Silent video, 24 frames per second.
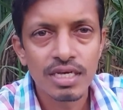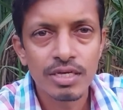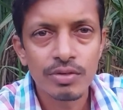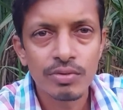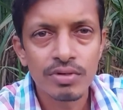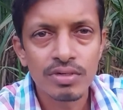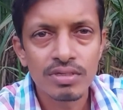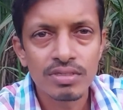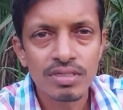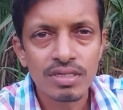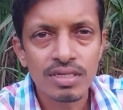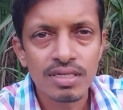I
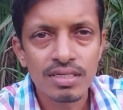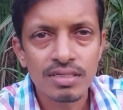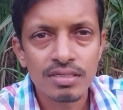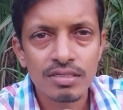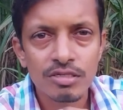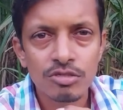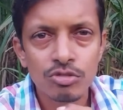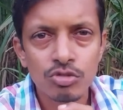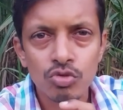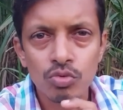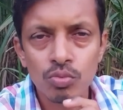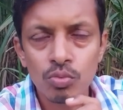was
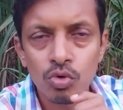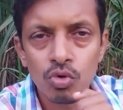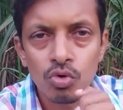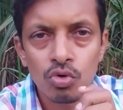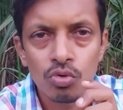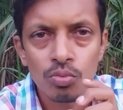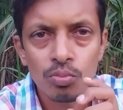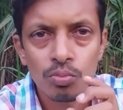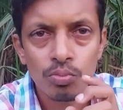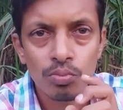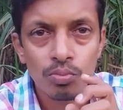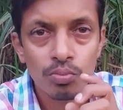like into
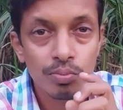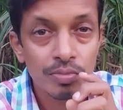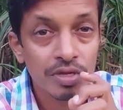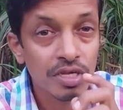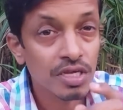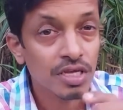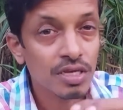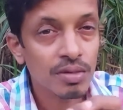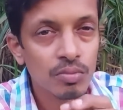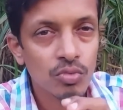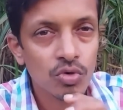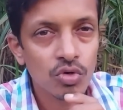more
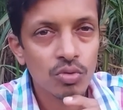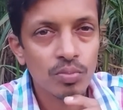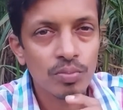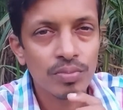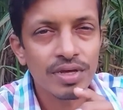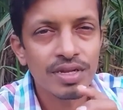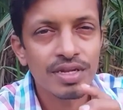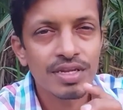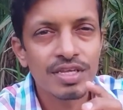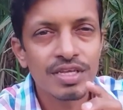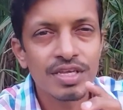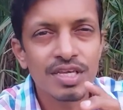making more
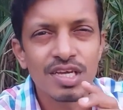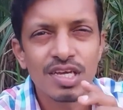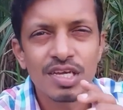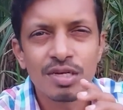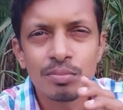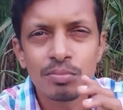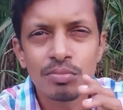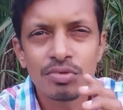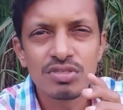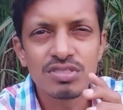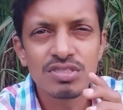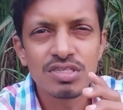money
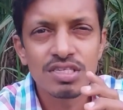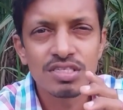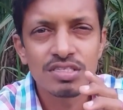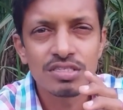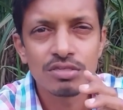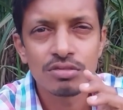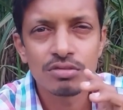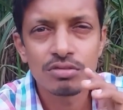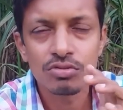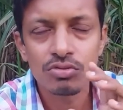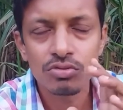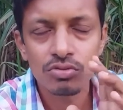and business,
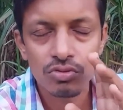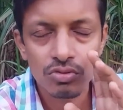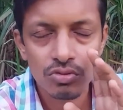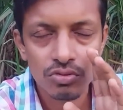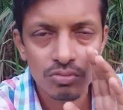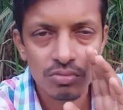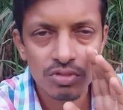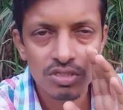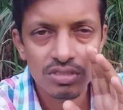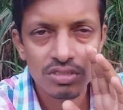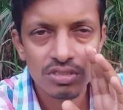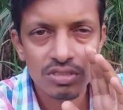you know, so
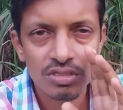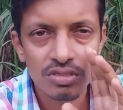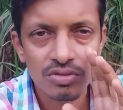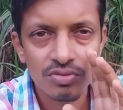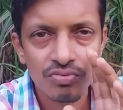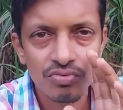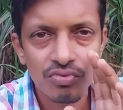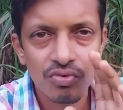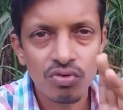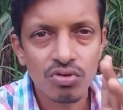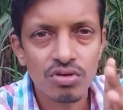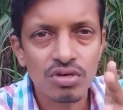much
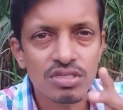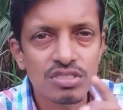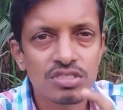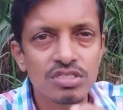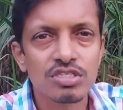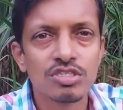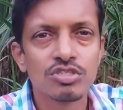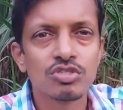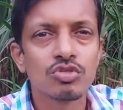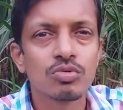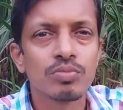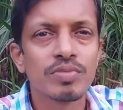
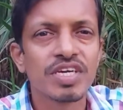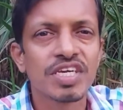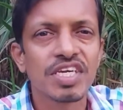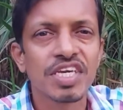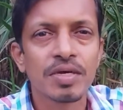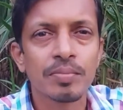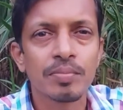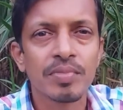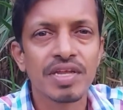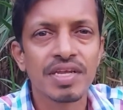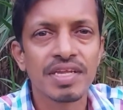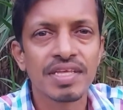focused into
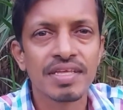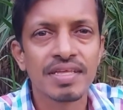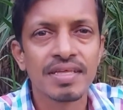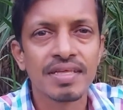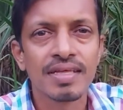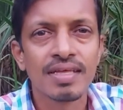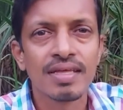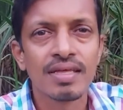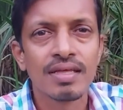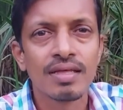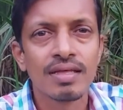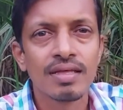making money,
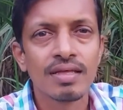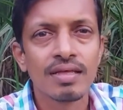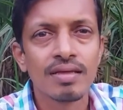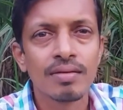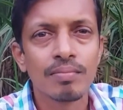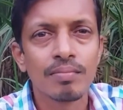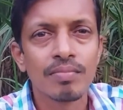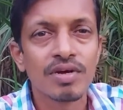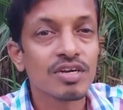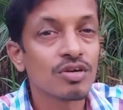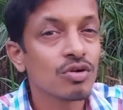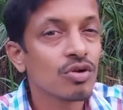
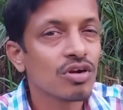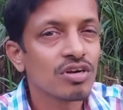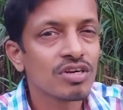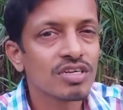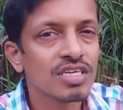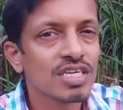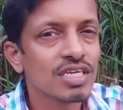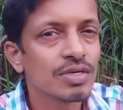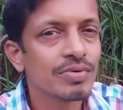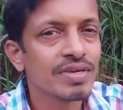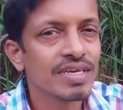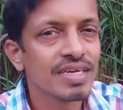but
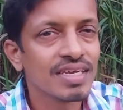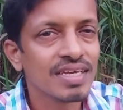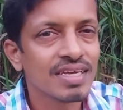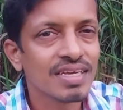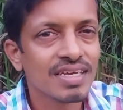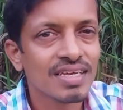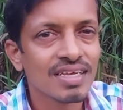not giving.